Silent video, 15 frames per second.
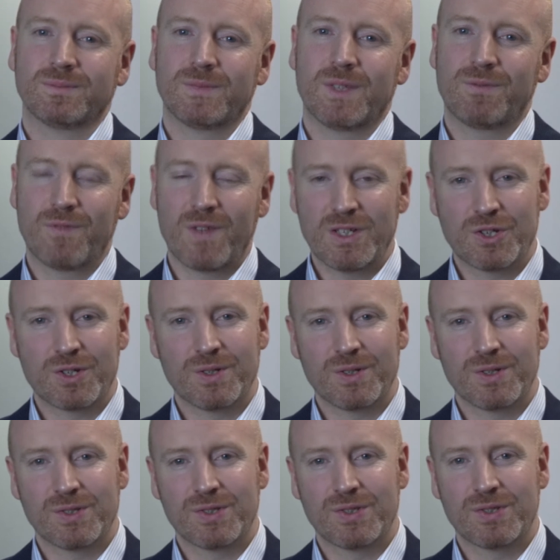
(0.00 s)
It
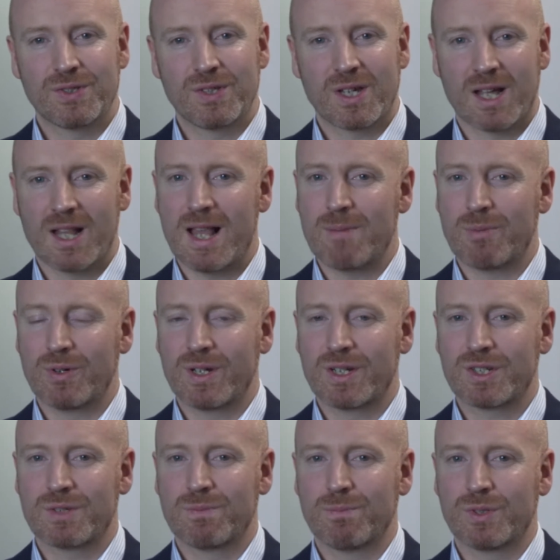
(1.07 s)
features a collaboration